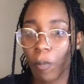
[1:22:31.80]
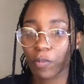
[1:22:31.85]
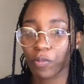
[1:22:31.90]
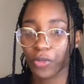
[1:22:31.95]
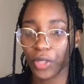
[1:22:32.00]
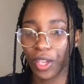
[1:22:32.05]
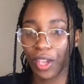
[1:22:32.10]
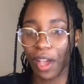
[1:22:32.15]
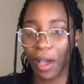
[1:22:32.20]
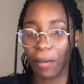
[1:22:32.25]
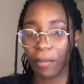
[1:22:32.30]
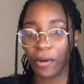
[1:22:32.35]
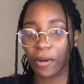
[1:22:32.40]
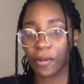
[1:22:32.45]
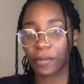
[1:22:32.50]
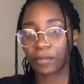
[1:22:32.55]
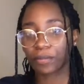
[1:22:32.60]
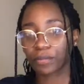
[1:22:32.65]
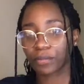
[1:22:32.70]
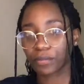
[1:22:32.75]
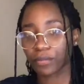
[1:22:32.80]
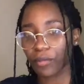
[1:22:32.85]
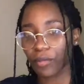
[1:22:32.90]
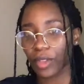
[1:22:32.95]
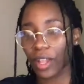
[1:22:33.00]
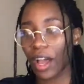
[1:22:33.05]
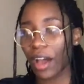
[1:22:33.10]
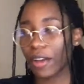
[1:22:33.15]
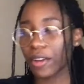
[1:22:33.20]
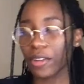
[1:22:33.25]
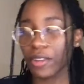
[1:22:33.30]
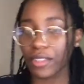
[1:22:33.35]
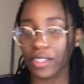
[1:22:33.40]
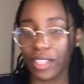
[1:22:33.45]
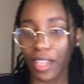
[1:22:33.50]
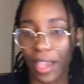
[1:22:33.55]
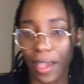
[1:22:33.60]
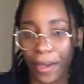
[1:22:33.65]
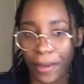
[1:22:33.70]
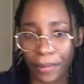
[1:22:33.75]
Te amo. How do you
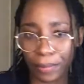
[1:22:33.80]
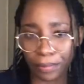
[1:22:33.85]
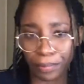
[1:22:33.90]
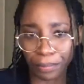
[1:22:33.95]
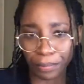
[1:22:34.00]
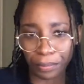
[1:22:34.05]
say